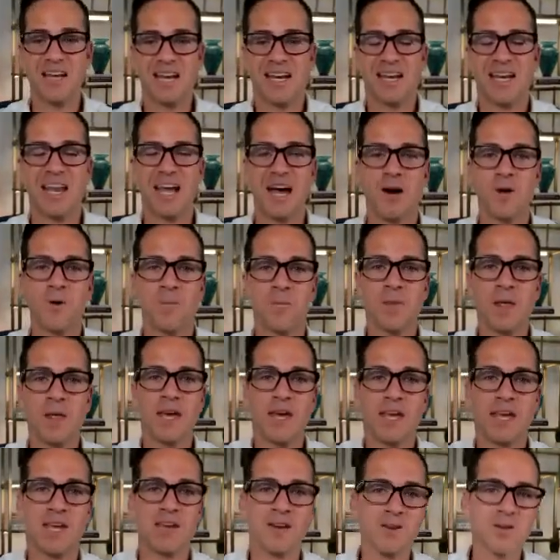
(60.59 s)
Now,
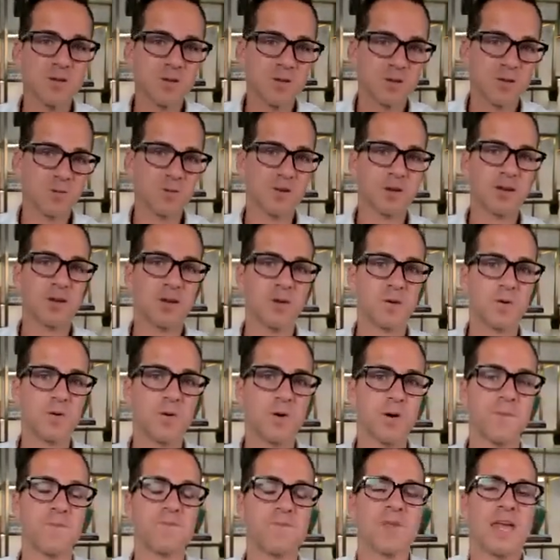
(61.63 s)
here's what's really
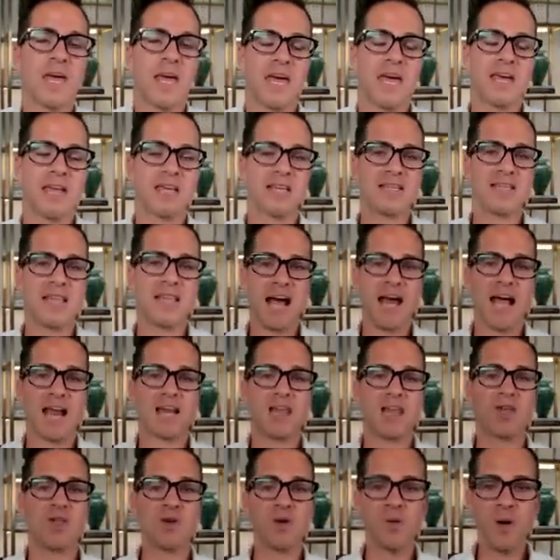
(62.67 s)
cool is that
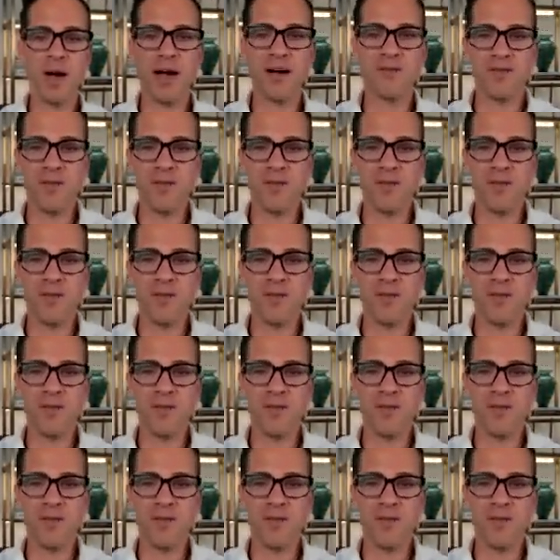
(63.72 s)
you have